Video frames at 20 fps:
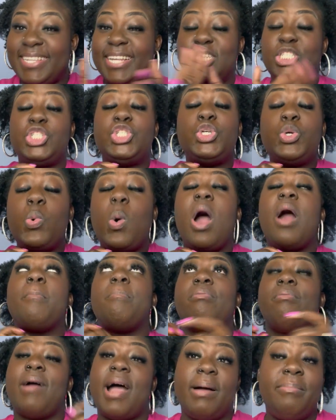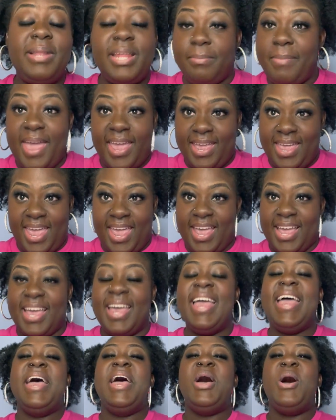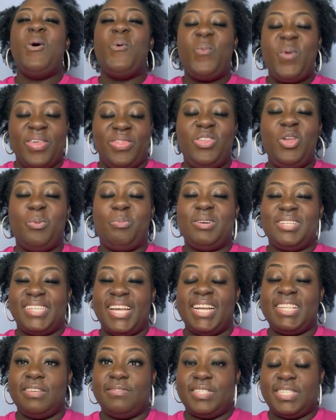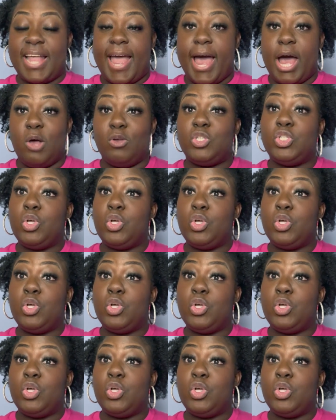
that you are probably making with your protective style.